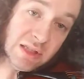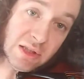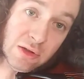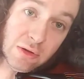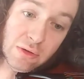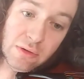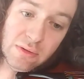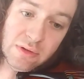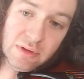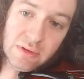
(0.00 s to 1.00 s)

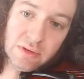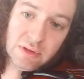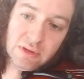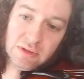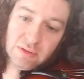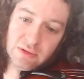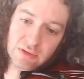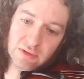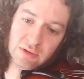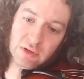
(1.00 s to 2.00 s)
So,
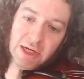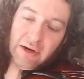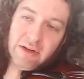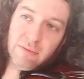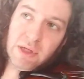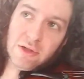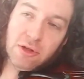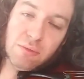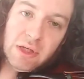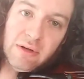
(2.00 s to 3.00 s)
I don't have a
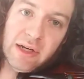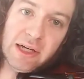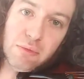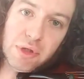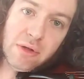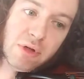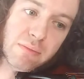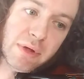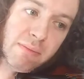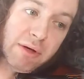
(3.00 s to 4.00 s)
metronome on right now, but you
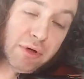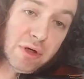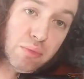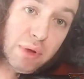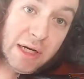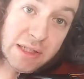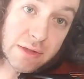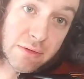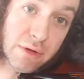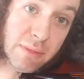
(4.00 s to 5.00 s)
want, might want to
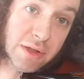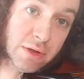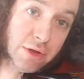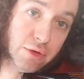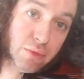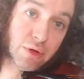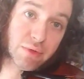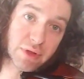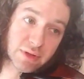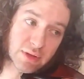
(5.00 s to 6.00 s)
practice with your metronome or
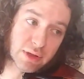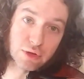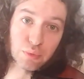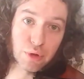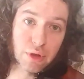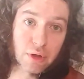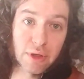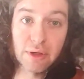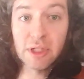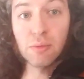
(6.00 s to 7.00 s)
with a, a looper or
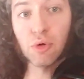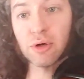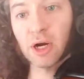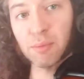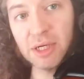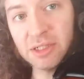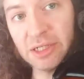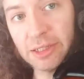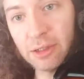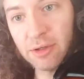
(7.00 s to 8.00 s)
your keyboard
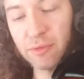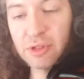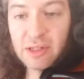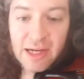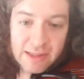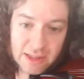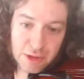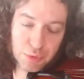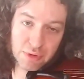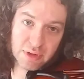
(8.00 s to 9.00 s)
arpeggiator or something like that to
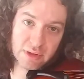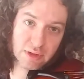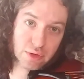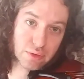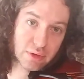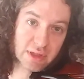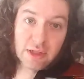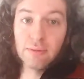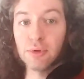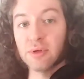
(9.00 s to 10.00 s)
keep you in tune and
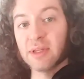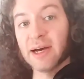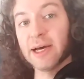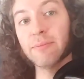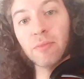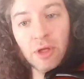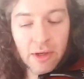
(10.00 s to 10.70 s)
keep you in time.